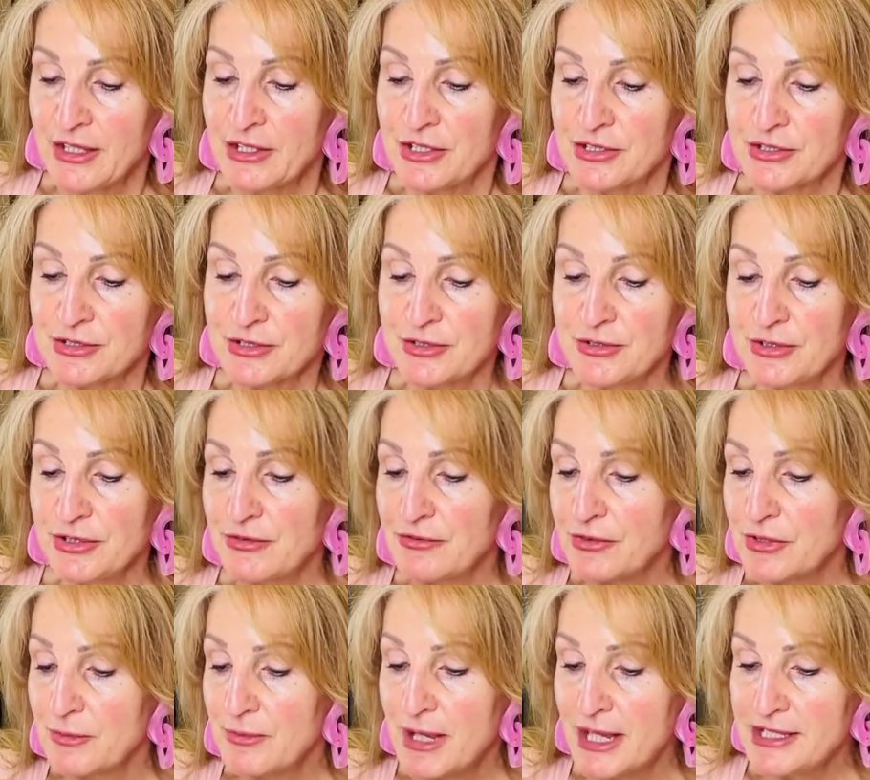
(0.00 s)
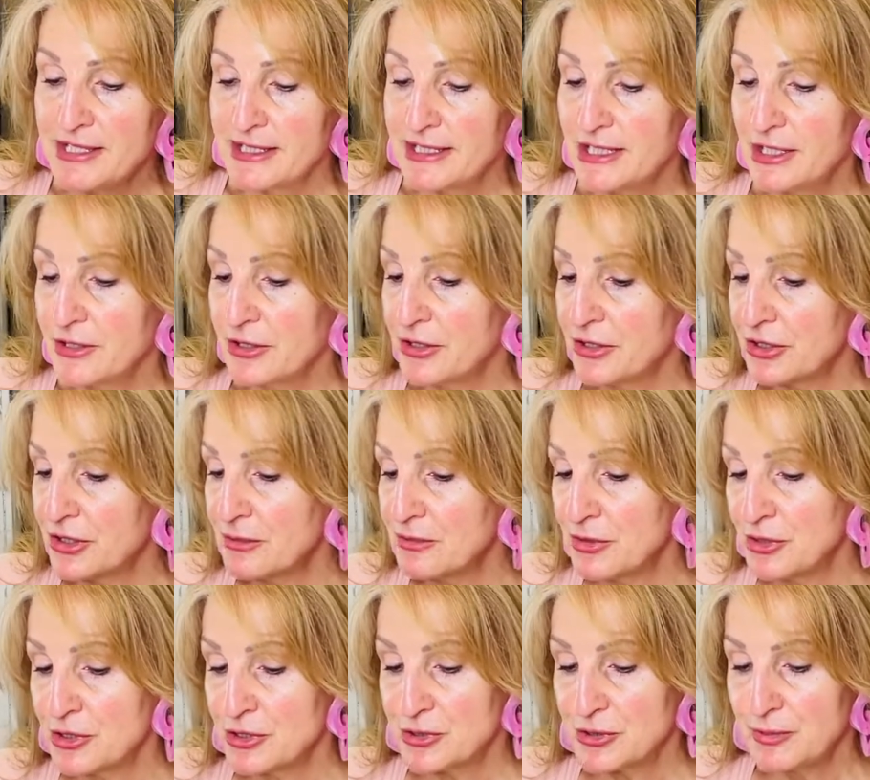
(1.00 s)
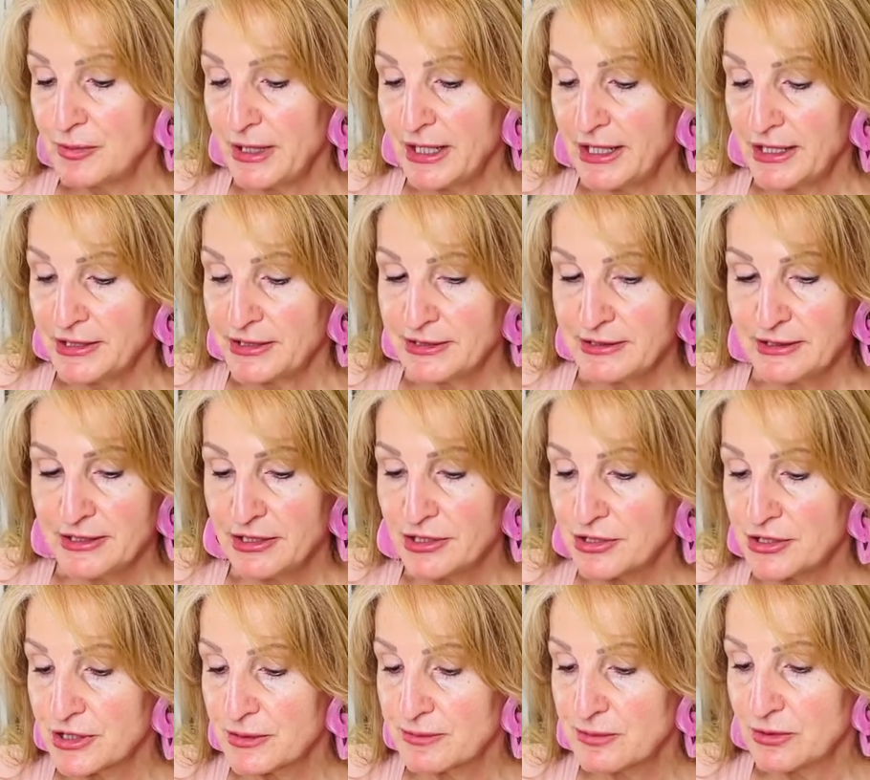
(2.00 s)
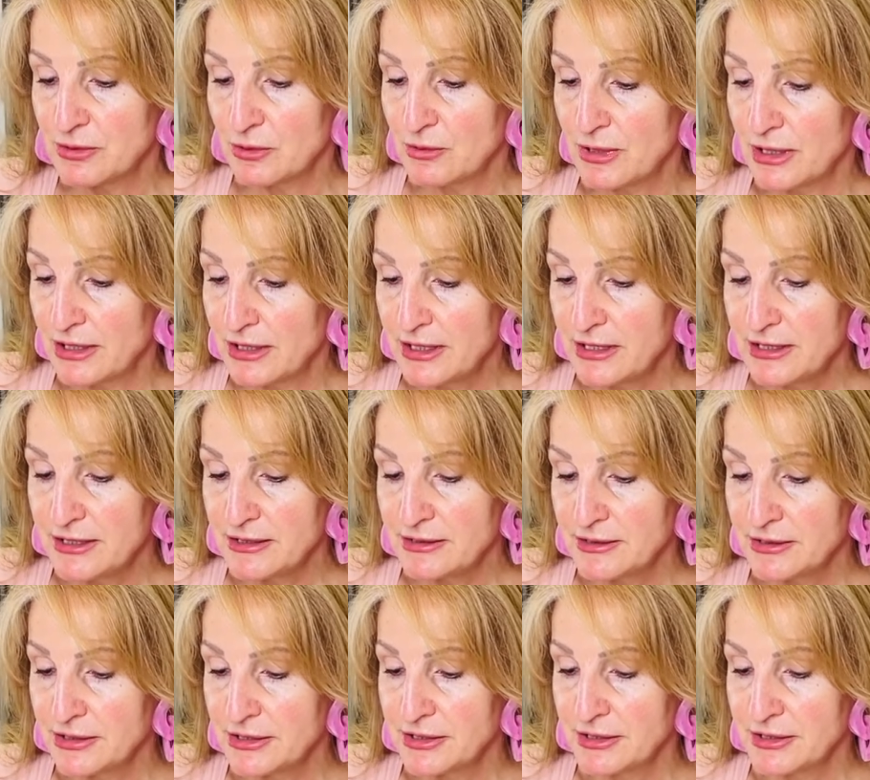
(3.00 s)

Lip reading: So you basically got a commercial pattern. Let's just pull one out.